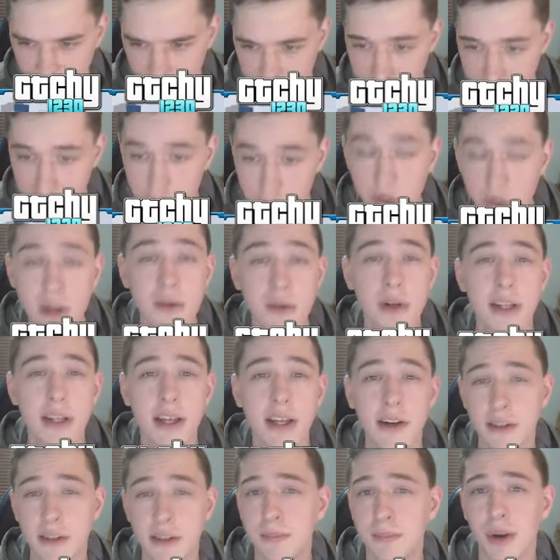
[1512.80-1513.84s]
that truck right
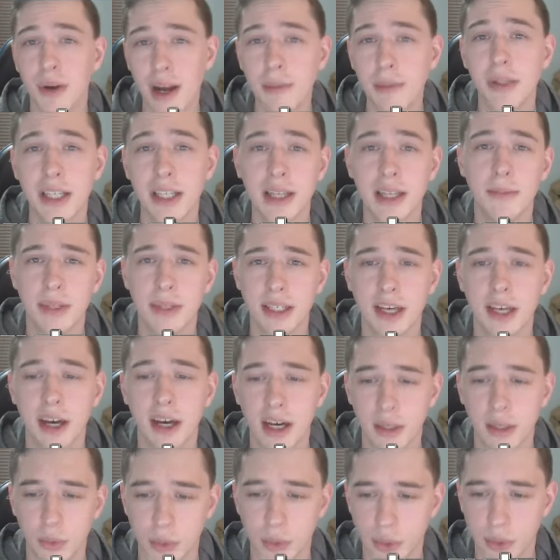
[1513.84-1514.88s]
there, is probably going to be
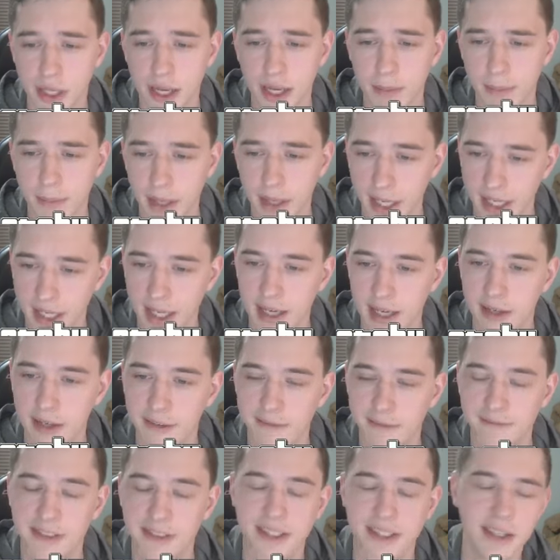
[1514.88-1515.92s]
gone when we come back
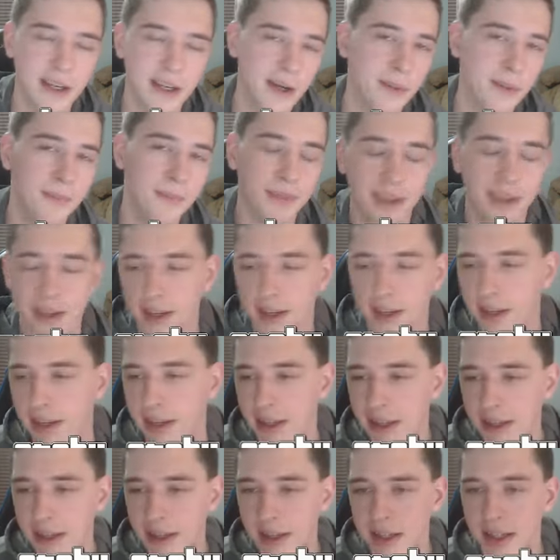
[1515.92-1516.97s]
out. So,
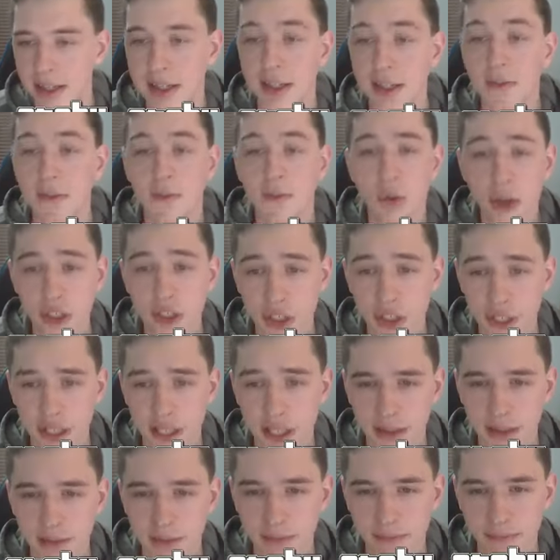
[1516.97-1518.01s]
it's
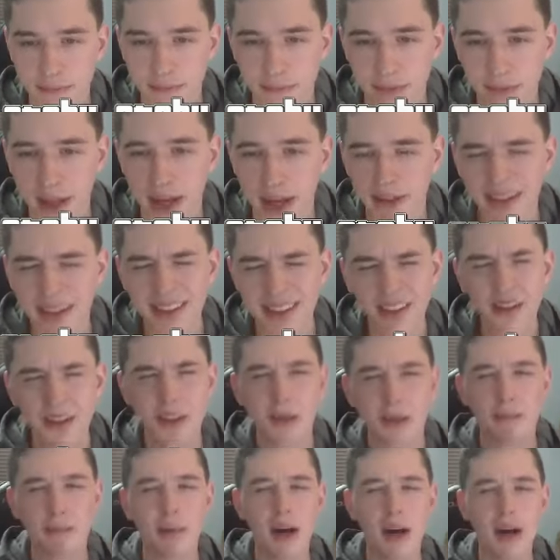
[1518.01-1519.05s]
unfortunate. I think there's
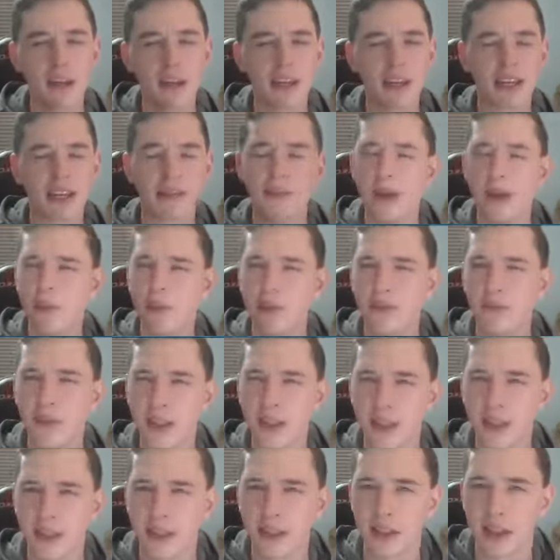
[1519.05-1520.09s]
a mod that can maybe
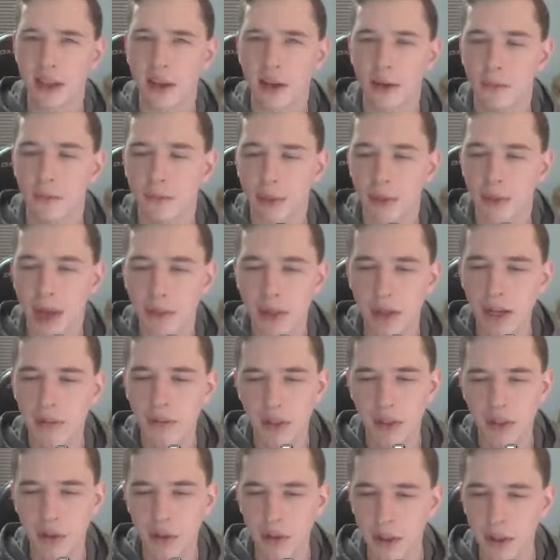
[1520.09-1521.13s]
fix it, though. I'm going to have
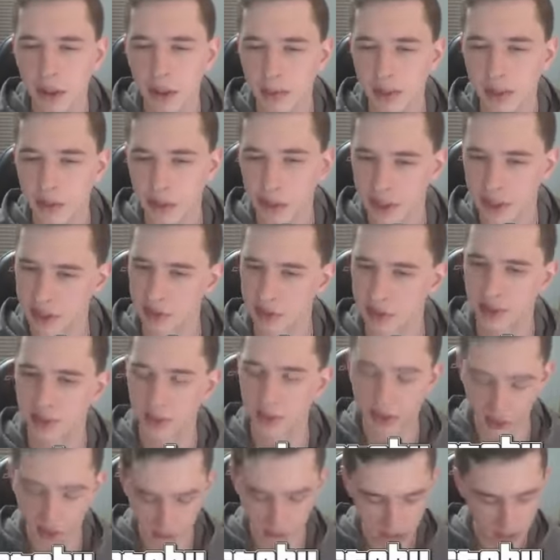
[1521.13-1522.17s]
to do a little bit of research,
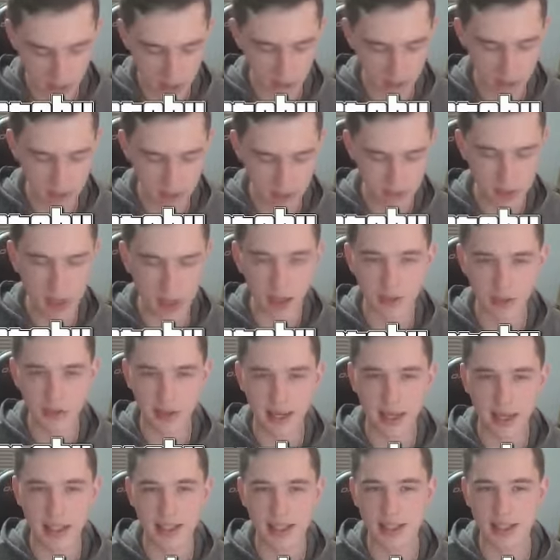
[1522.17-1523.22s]
but there might be a mod that
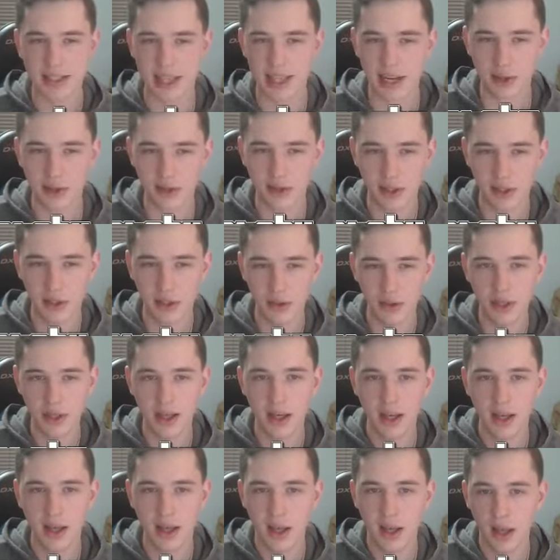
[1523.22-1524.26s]
I can download
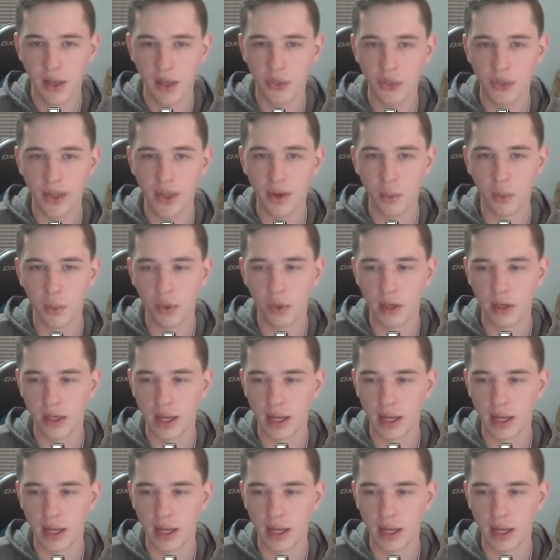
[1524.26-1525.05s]
that would,